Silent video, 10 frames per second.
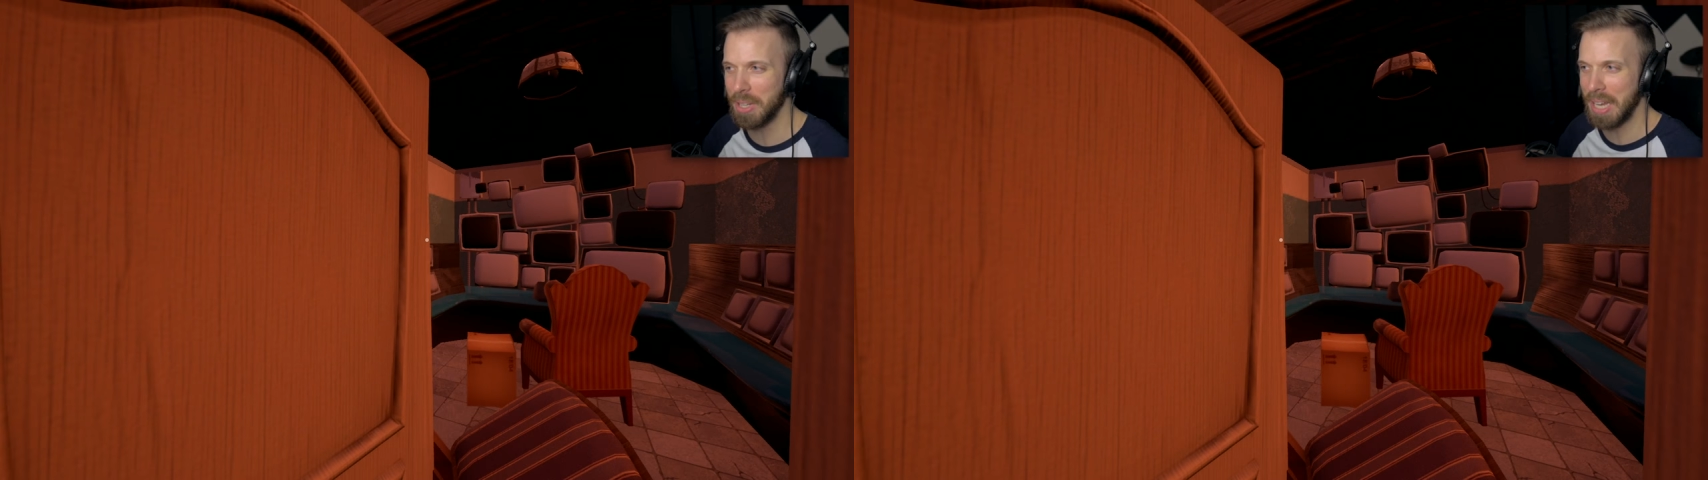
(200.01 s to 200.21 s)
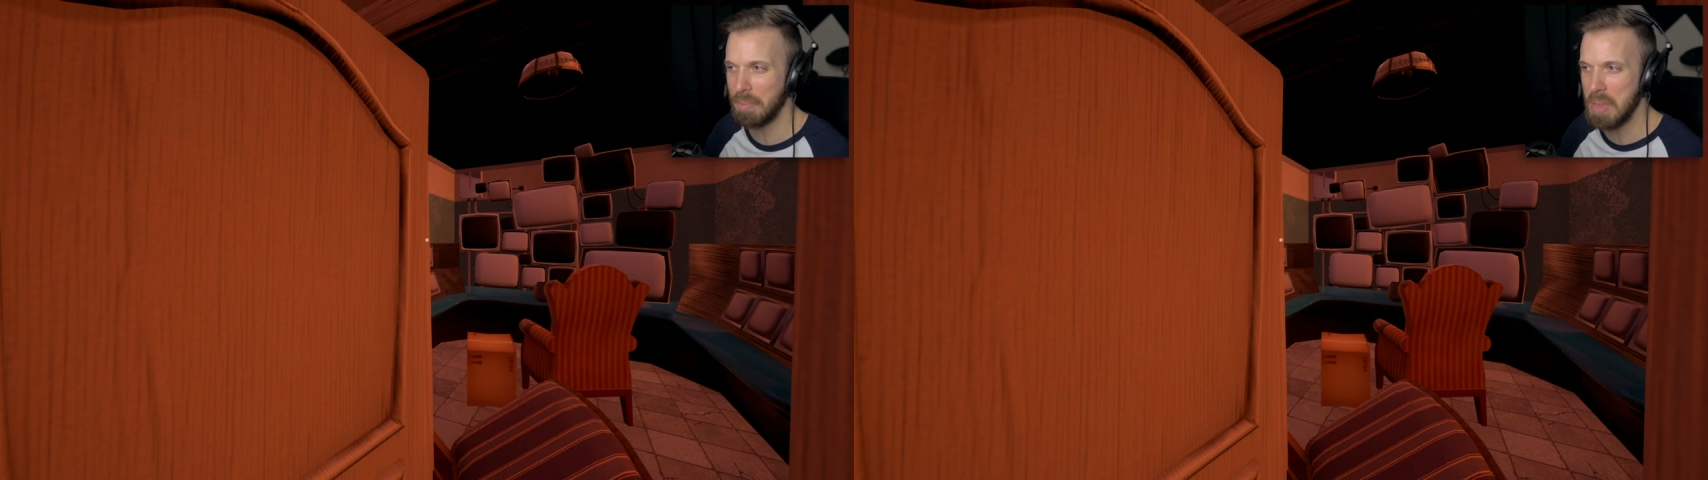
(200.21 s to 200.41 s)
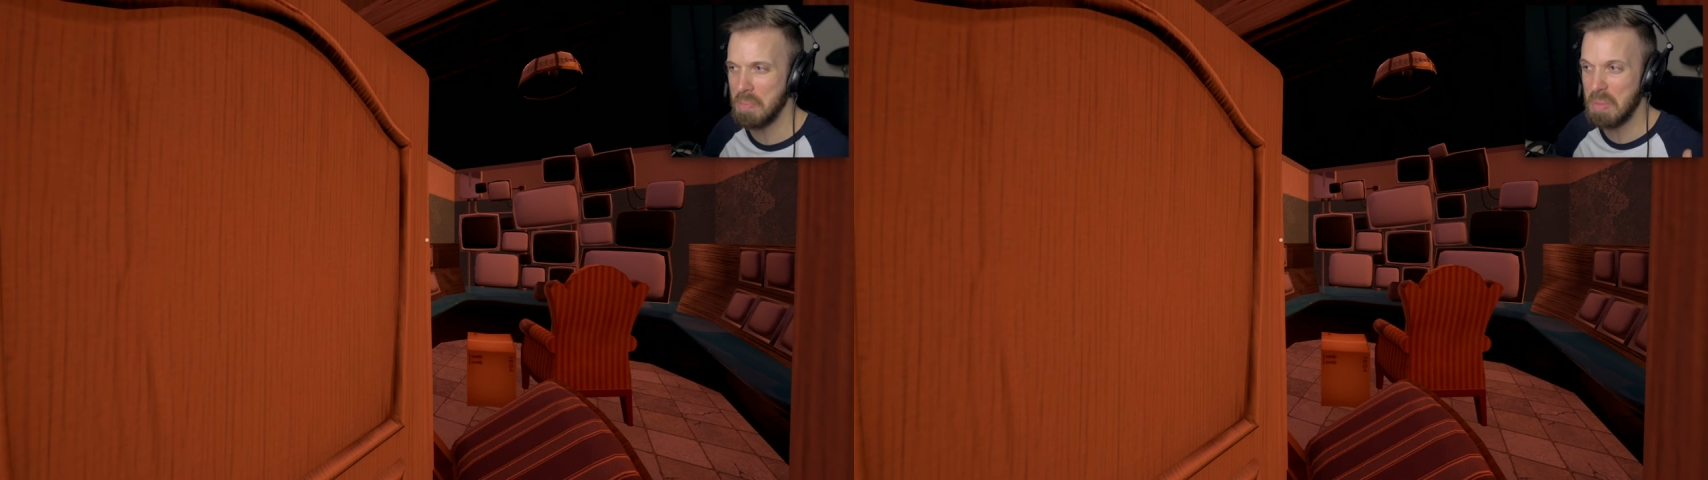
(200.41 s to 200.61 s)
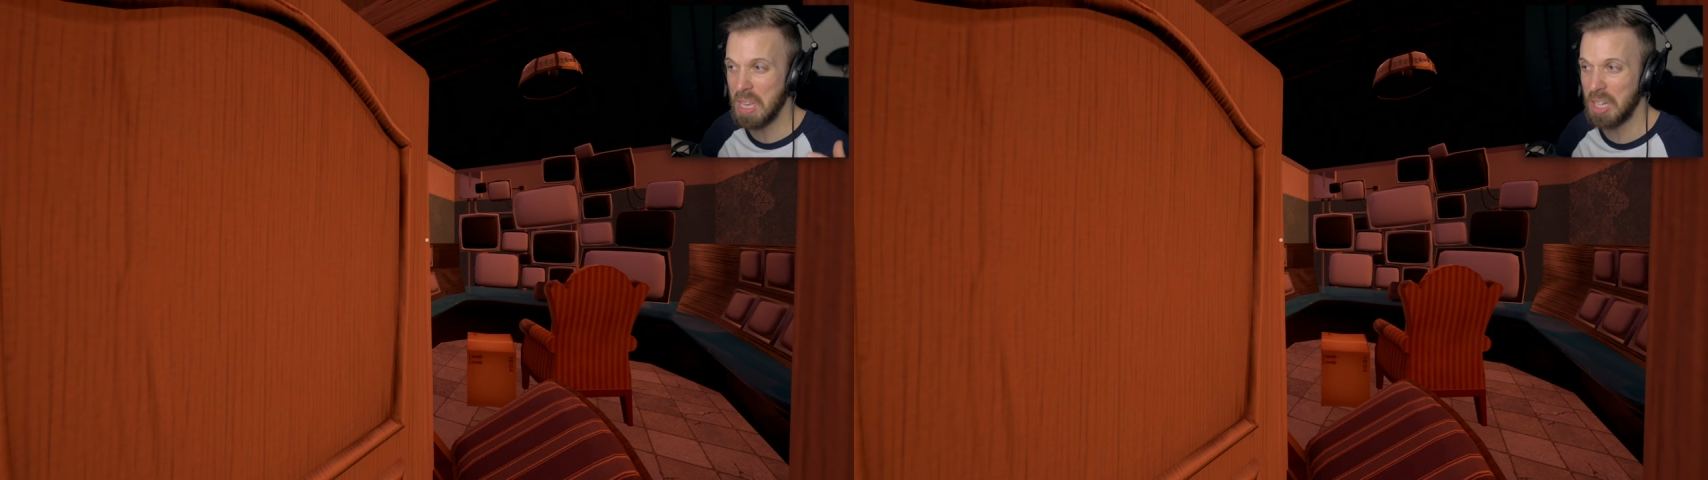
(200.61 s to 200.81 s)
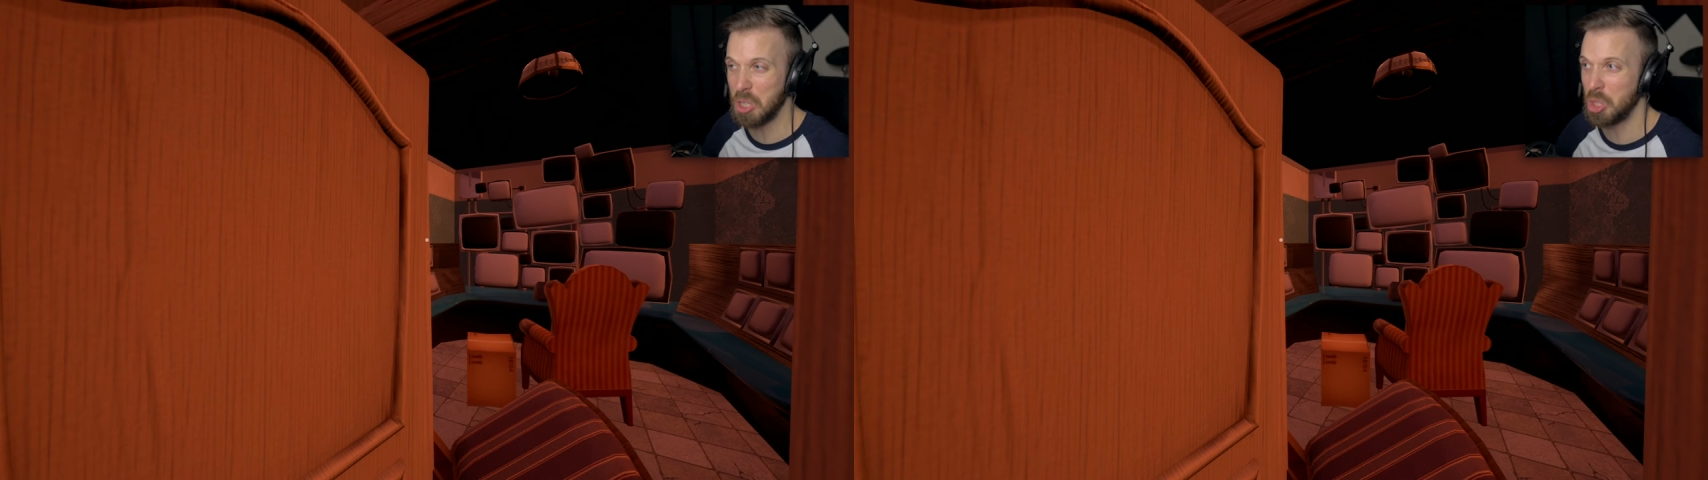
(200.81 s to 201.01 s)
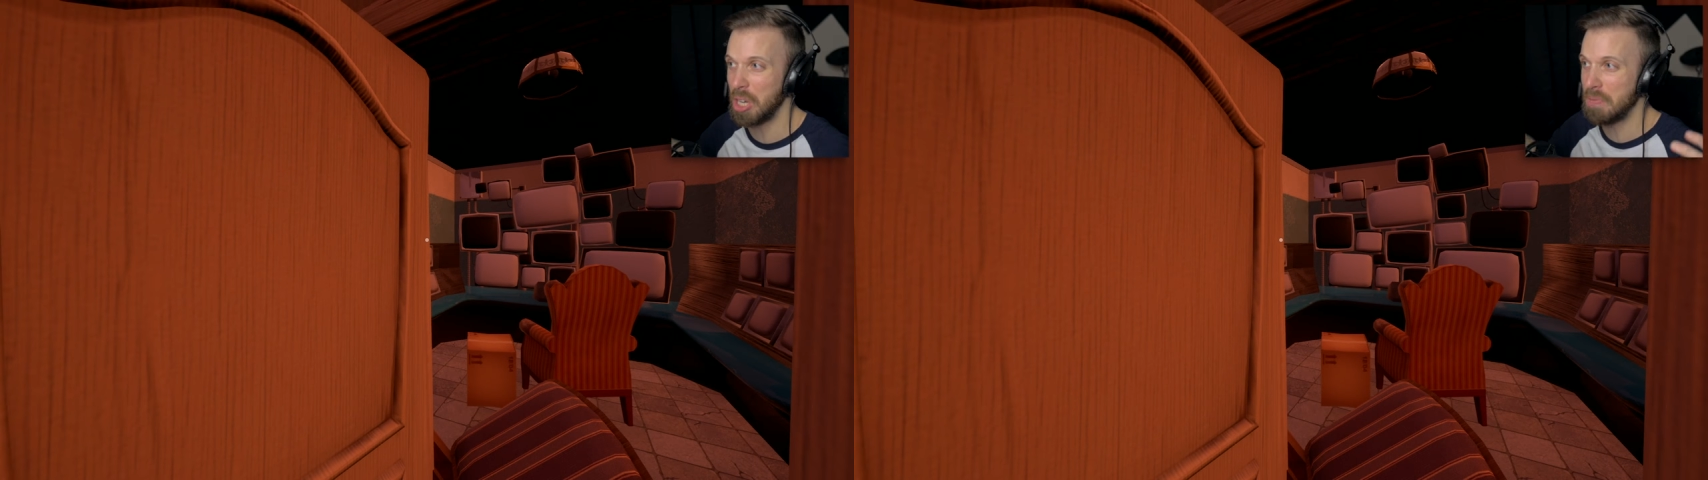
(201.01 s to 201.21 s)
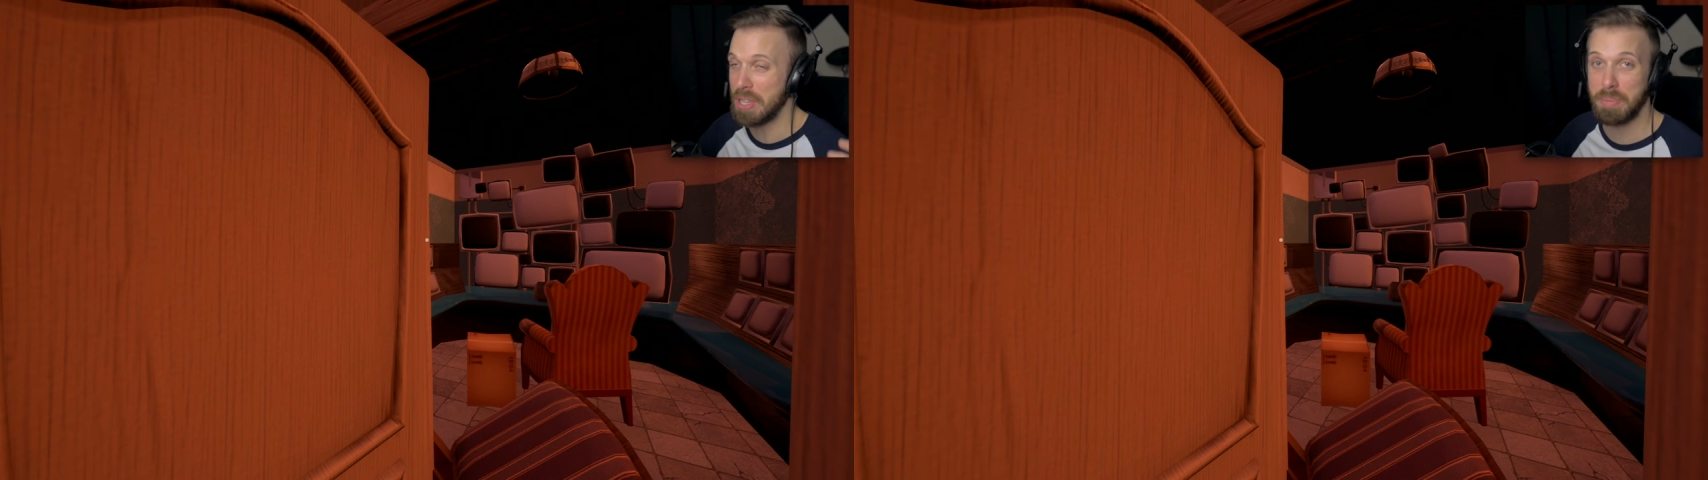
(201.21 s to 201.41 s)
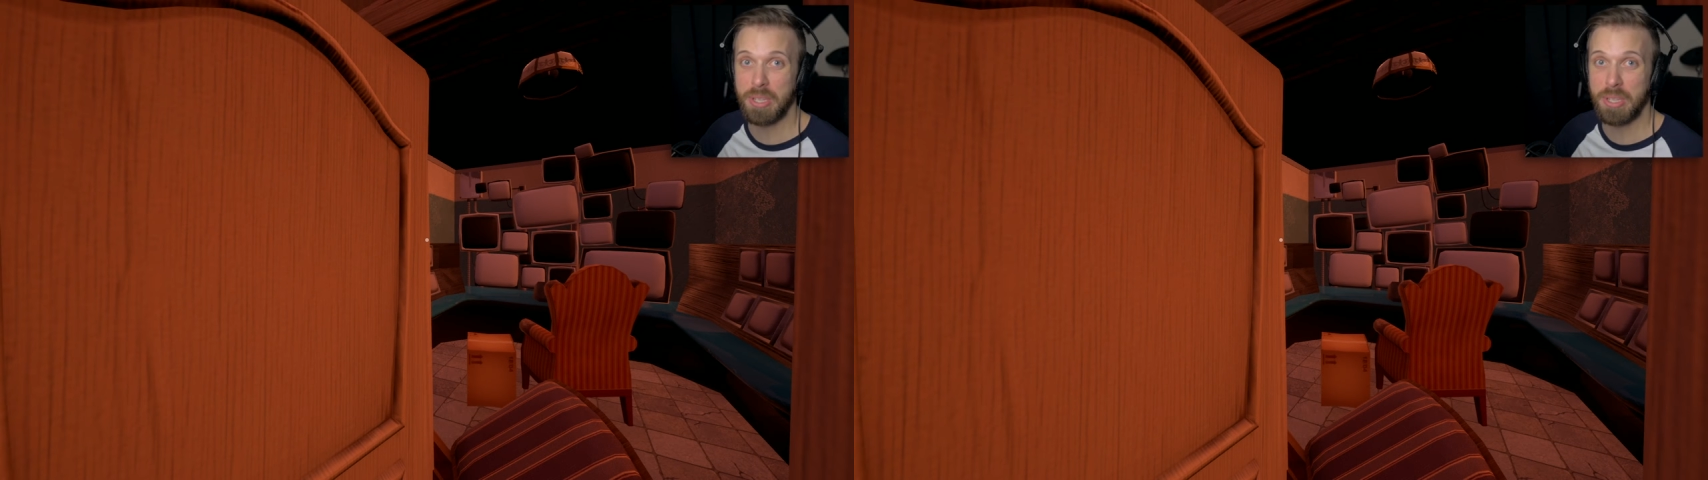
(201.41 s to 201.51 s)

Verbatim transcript: like make me get shoved up